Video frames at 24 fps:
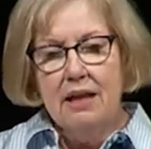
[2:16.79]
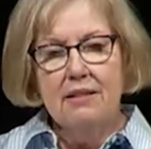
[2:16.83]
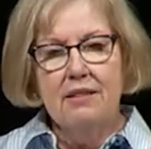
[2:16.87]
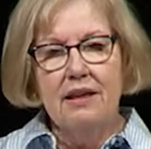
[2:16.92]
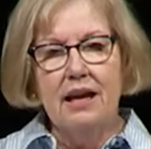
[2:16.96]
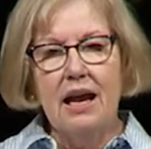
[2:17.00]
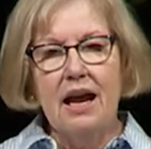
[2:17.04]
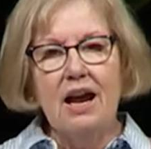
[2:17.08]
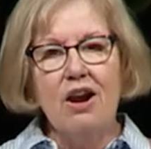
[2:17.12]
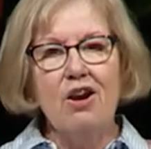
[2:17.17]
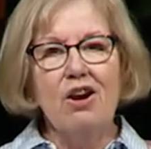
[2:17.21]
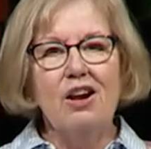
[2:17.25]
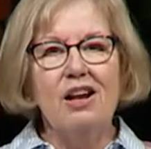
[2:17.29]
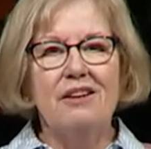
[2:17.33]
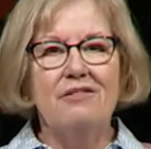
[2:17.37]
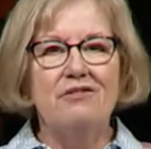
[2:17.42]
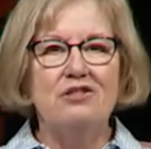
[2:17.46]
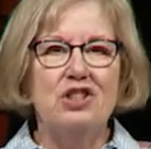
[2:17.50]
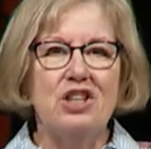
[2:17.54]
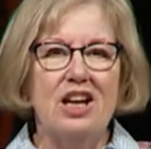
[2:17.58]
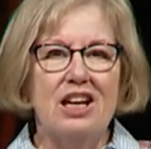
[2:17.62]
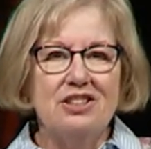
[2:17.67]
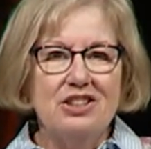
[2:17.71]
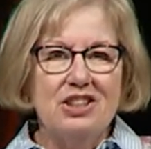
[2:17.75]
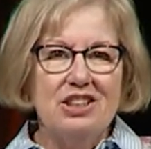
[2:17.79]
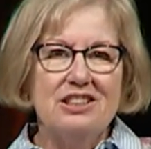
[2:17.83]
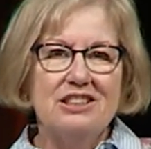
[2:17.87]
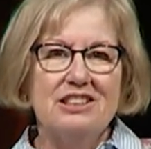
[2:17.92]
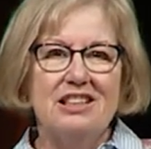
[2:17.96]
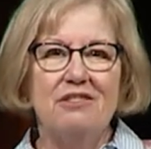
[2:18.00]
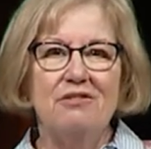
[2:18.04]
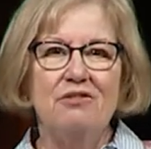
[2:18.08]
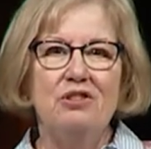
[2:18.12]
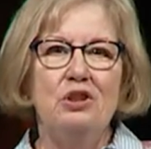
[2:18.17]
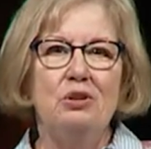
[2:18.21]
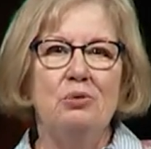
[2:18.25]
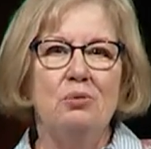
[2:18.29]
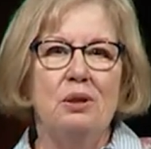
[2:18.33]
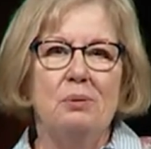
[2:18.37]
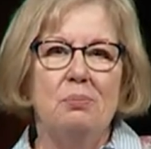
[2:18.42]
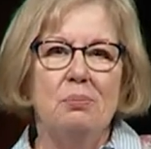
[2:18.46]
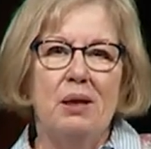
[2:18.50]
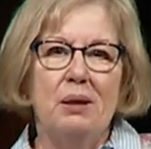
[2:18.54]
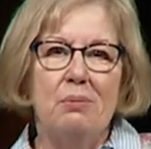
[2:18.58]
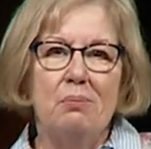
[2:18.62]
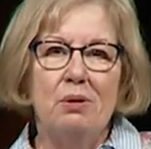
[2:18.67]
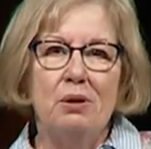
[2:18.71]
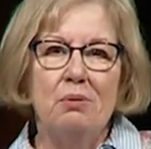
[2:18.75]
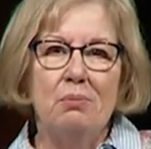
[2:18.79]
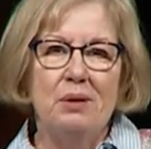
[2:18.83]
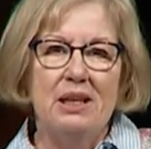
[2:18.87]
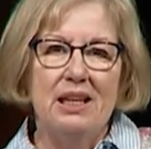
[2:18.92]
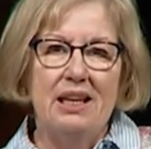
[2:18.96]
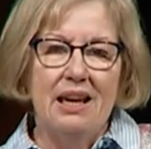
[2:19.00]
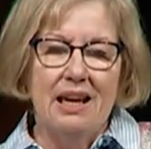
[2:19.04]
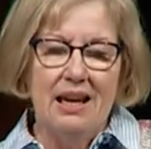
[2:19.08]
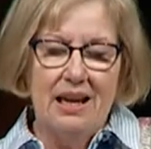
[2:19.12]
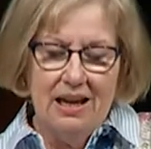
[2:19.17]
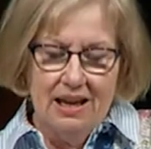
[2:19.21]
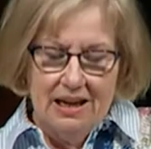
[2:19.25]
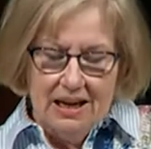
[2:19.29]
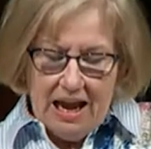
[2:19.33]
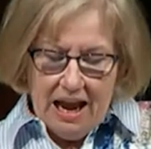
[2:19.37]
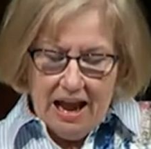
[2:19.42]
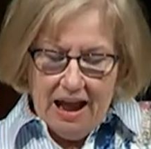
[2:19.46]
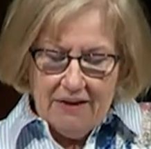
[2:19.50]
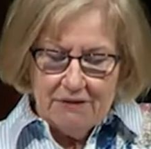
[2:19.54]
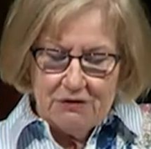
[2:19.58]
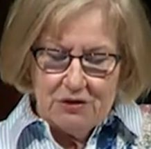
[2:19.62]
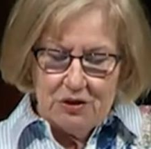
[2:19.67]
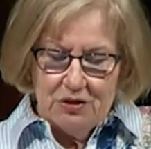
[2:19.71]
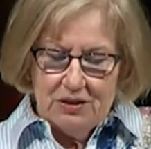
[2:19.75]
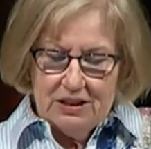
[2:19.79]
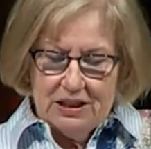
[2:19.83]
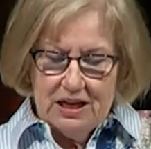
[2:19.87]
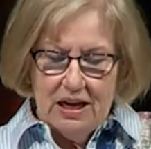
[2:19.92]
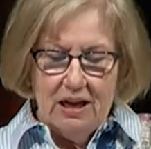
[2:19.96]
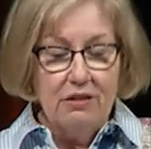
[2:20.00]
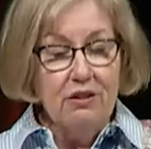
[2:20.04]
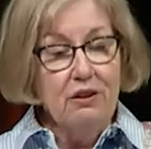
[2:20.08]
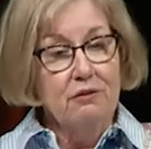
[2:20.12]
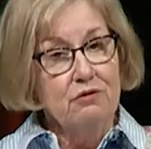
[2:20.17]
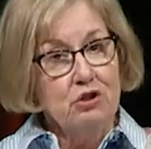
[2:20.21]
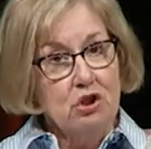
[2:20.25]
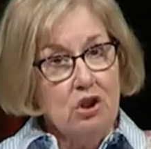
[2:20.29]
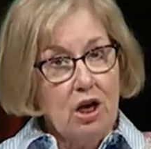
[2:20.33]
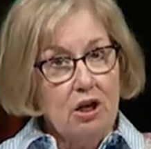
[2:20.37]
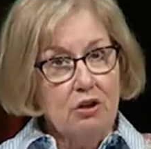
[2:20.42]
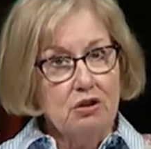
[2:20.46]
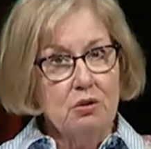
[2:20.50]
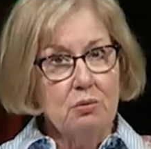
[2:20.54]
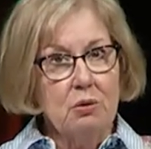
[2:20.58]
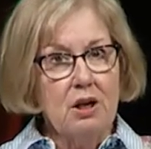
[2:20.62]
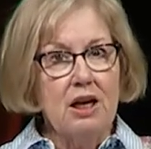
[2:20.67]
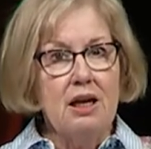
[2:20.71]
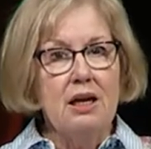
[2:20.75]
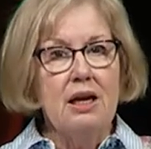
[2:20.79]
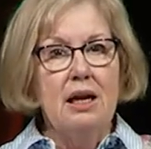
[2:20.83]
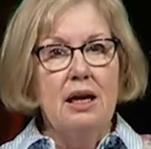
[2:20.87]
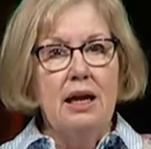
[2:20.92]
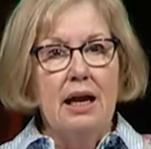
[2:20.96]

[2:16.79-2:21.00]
The era of judges, if you remember, began after the death of Joshua,